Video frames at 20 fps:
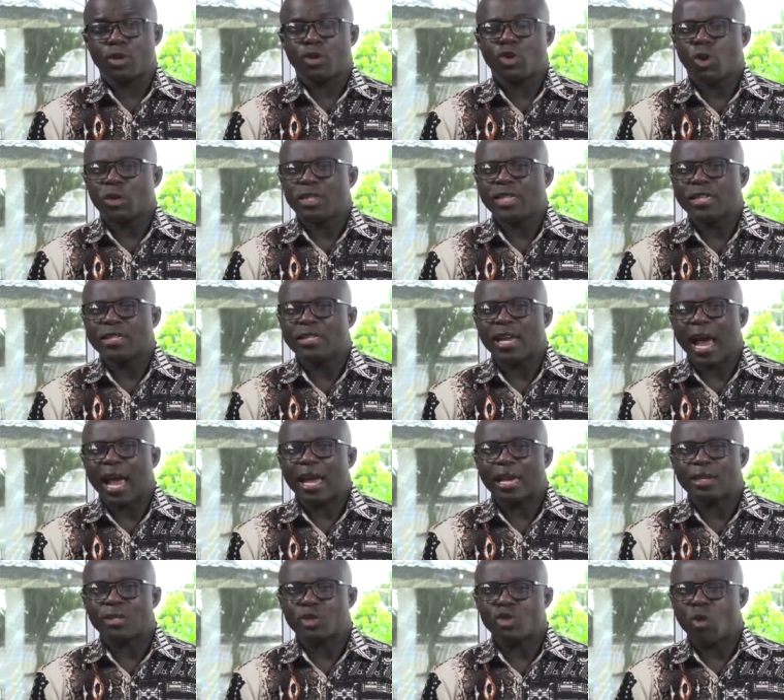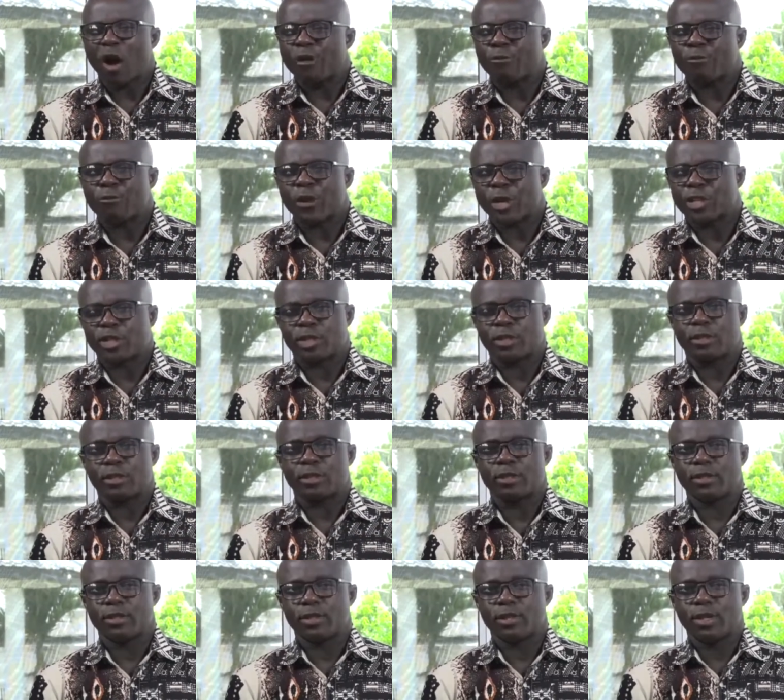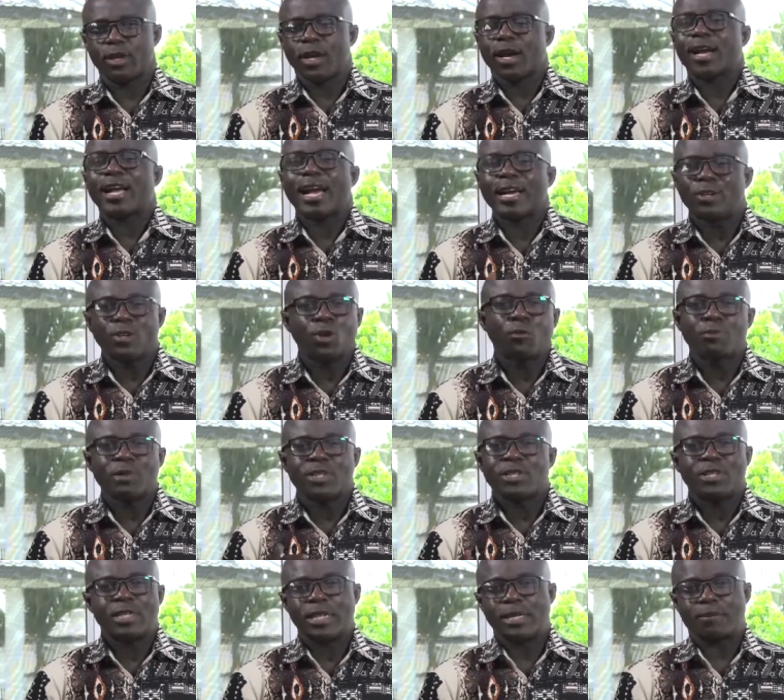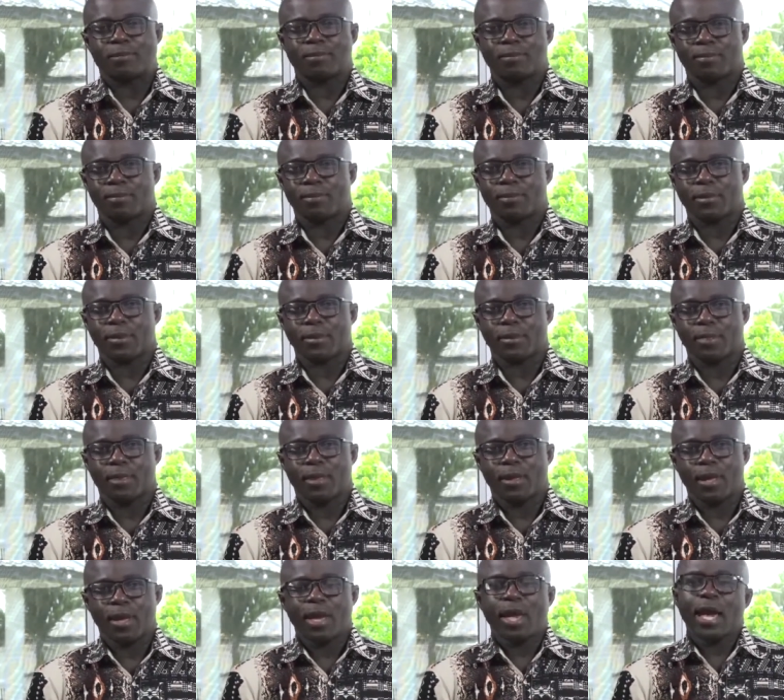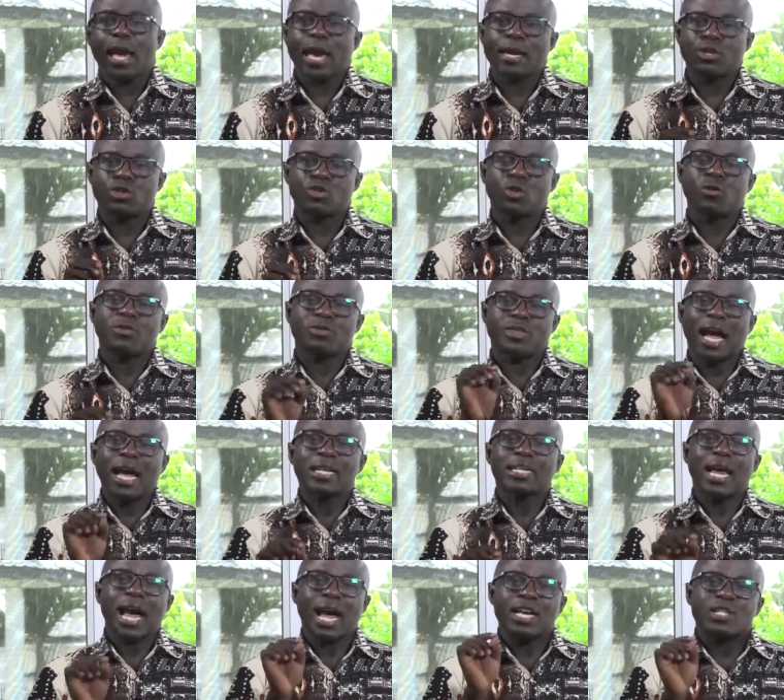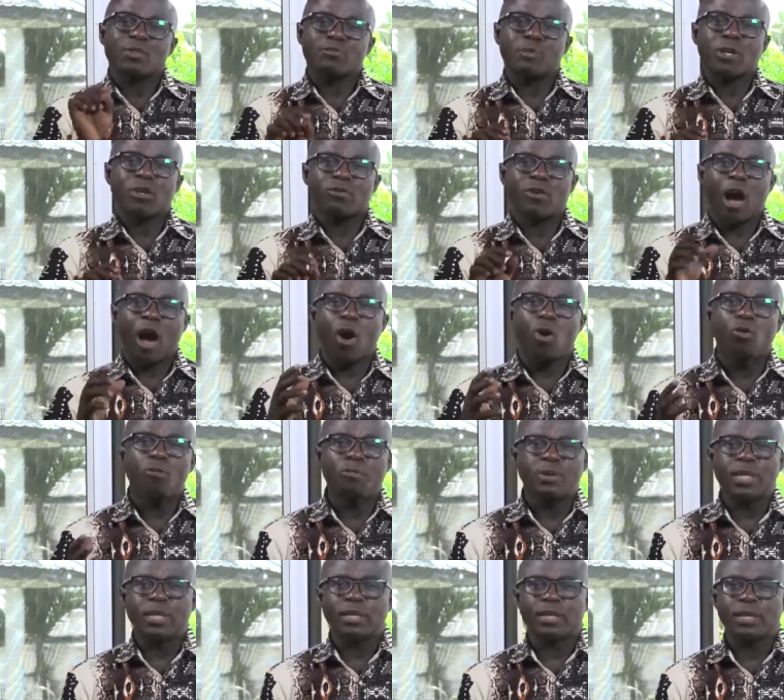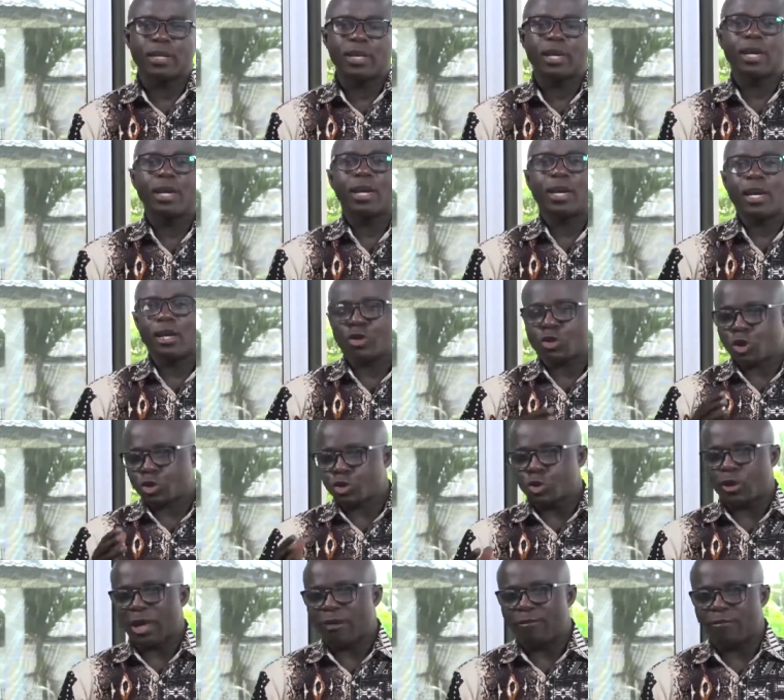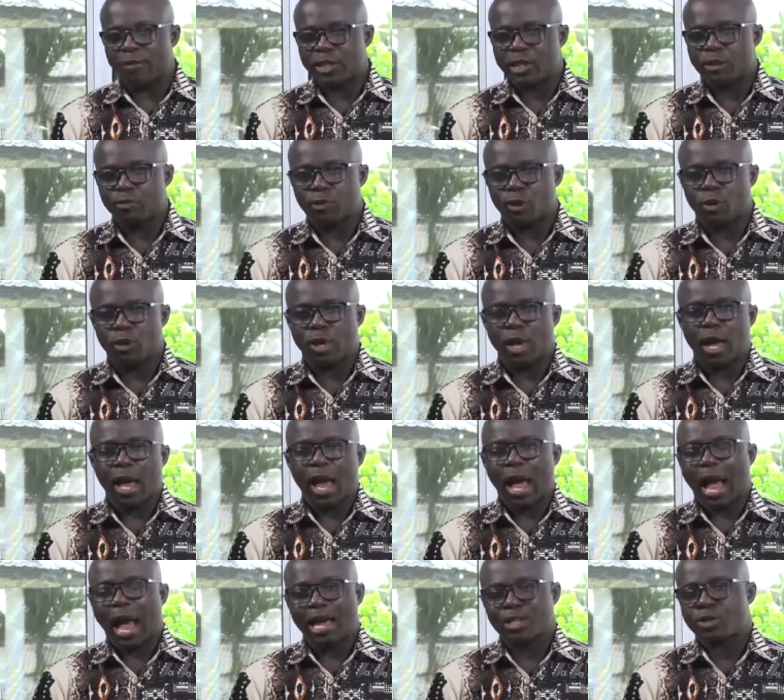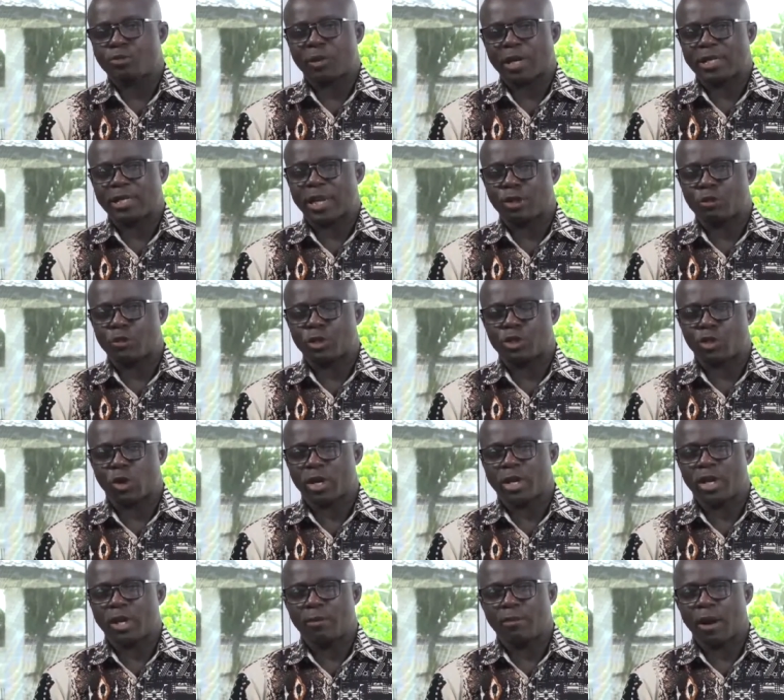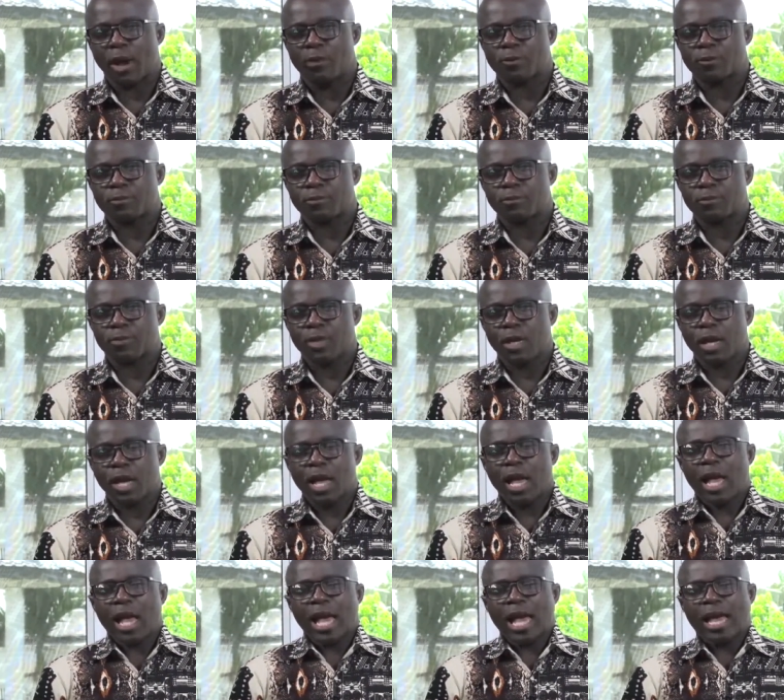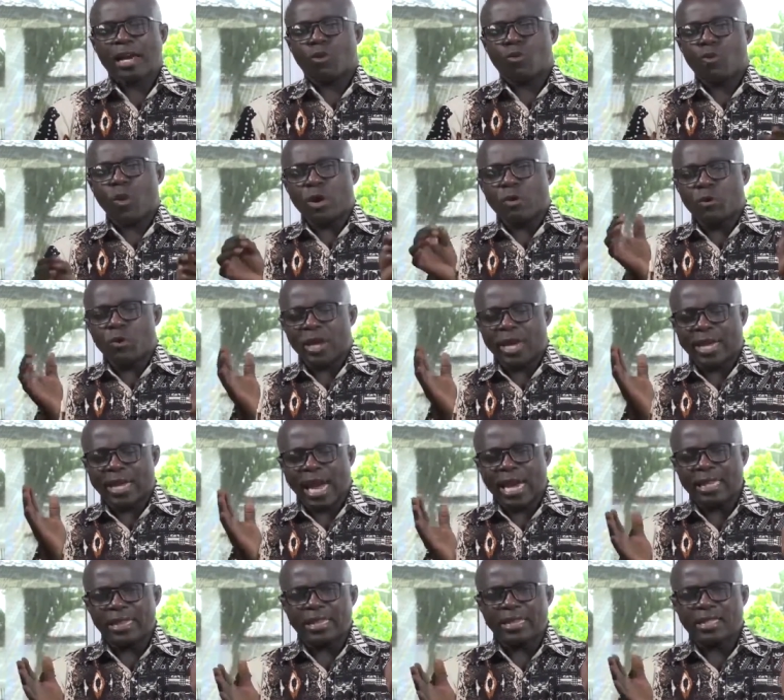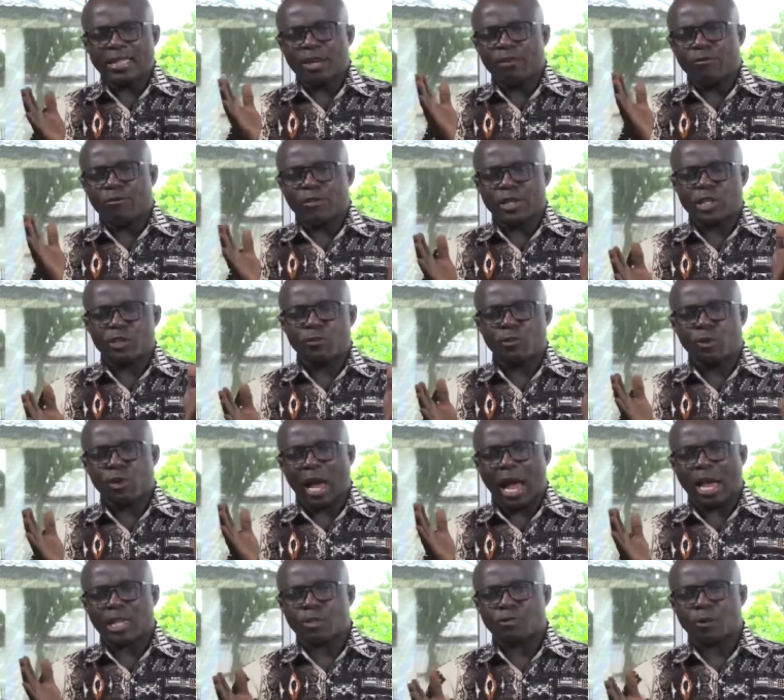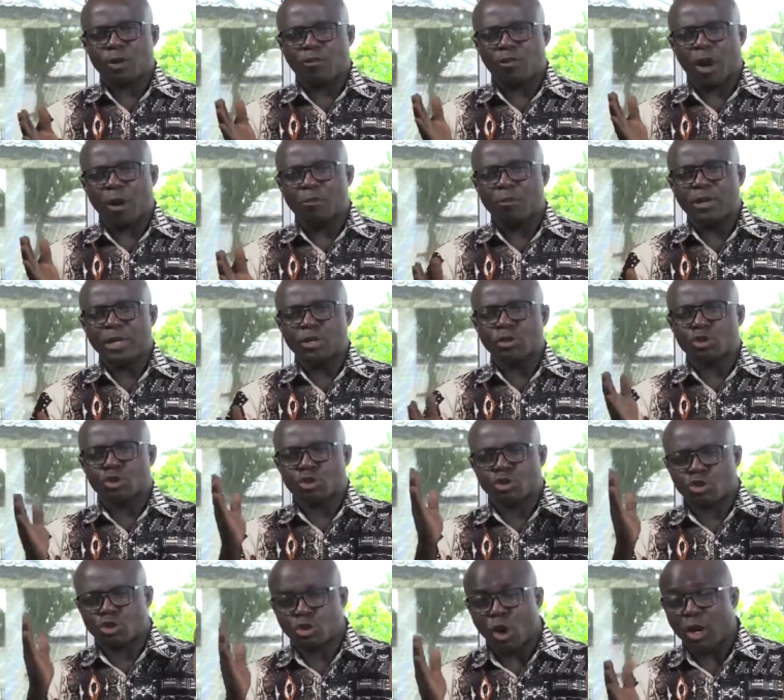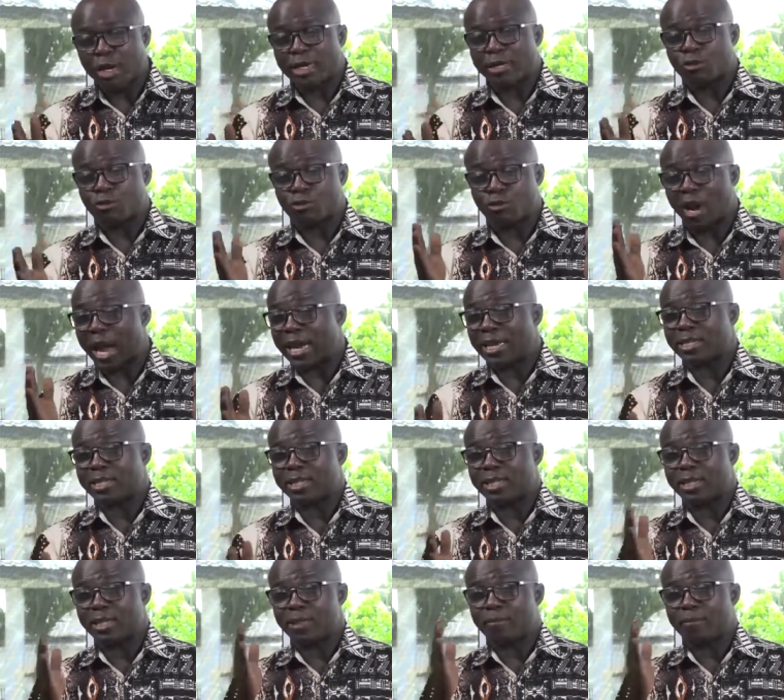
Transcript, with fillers: Your desires, your affection cannot be seen. And so that aspect of our whole being is also the invisible aspect that we're talking about. And when we get this invisible aspect of our being solid, right,